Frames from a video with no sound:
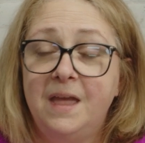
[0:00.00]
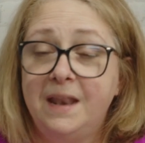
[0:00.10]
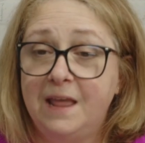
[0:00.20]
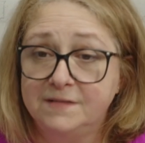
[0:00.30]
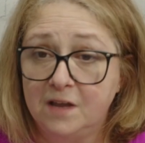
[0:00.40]

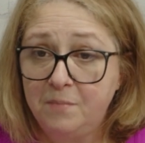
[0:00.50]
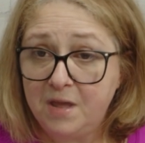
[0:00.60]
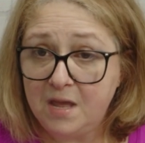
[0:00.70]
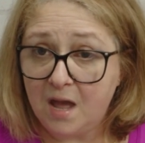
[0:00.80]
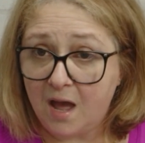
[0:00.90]
Now it's going to
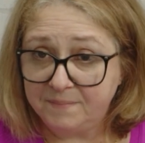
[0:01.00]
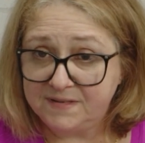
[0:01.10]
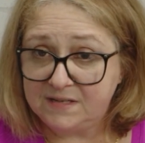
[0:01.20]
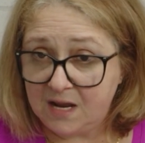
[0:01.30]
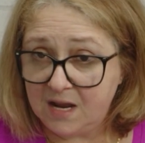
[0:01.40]
be
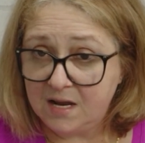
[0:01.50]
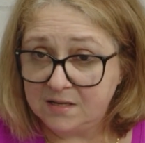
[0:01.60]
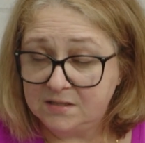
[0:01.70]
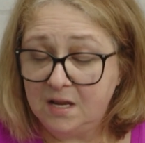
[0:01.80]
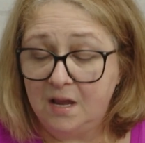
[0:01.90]

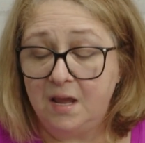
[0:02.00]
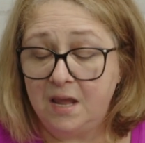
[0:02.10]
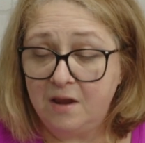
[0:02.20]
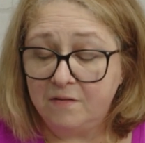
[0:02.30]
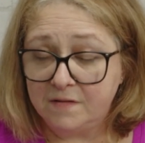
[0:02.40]
upstairs
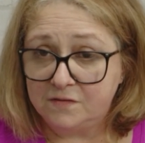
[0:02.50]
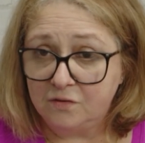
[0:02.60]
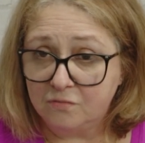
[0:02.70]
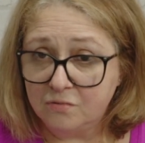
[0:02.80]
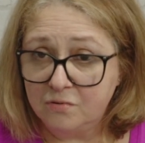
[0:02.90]
here at the
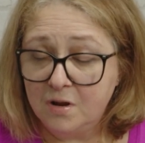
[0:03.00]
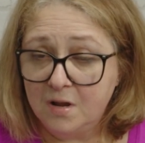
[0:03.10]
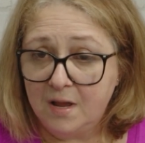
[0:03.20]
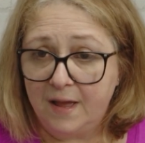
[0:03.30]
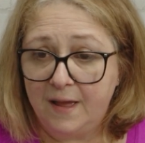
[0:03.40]
store,
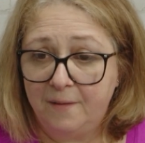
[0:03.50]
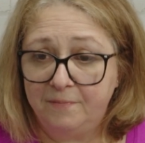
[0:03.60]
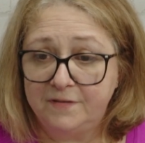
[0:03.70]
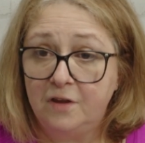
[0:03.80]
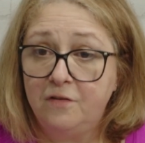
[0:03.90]

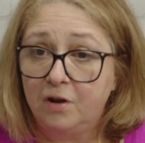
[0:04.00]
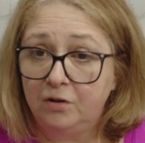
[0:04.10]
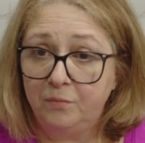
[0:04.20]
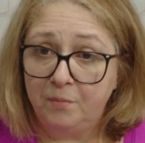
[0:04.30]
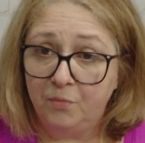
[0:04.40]
so you've got a
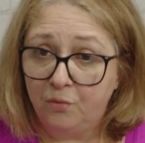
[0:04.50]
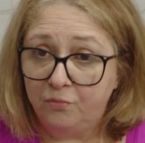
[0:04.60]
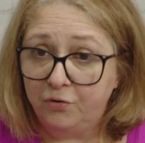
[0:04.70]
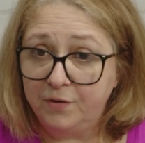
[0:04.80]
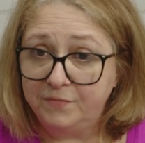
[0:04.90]
little bit more
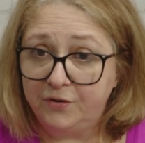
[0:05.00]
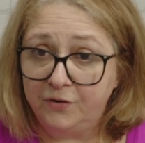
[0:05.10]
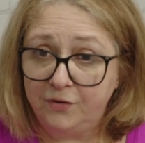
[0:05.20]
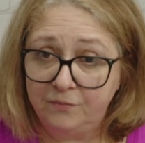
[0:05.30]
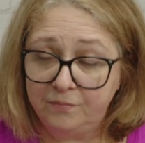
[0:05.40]
room
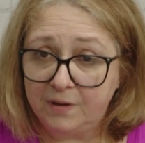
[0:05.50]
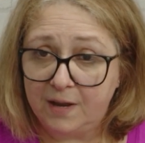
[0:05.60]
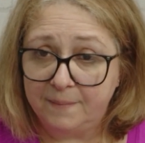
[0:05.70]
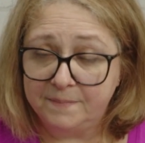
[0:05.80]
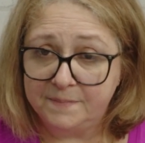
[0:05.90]
to
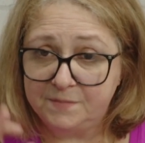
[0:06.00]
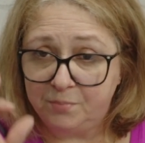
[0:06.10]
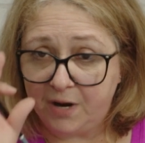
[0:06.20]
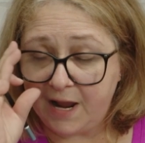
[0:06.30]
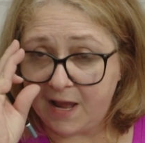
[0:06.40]

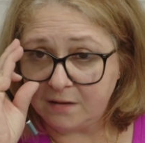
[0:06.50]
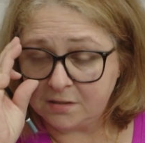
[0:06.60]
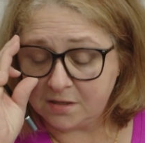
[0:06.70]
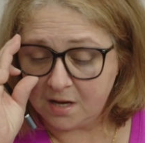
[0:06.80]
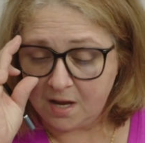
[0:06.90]
spread out,
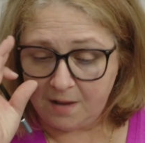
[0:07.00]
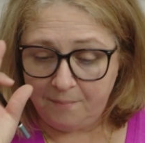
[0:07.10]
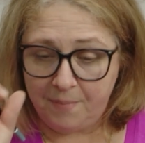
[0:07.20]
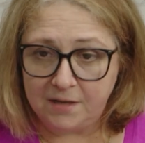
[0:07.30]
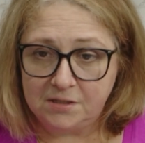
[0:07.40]

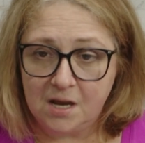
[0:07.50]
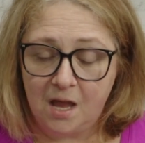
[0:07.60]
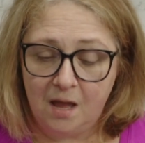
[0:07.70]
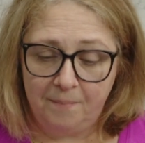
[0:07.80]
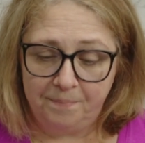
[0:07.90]
but
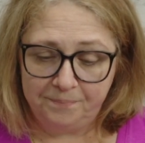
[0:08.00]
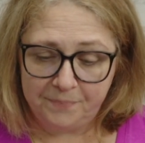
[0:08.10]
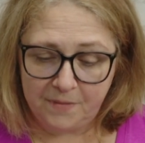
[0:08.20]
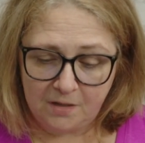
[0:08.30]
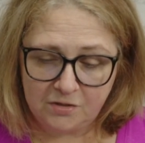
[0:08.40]

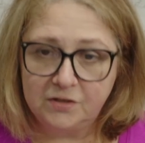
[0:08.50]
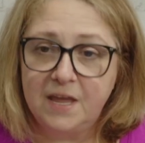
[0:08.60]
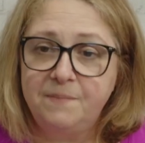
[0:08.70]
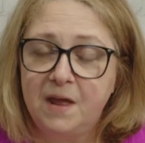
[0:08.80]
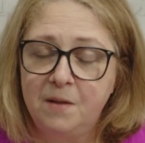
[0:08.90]
just
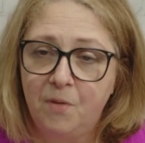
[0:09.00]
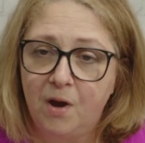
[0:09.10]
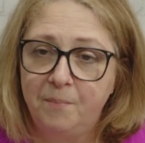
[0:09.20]
keep that in mind.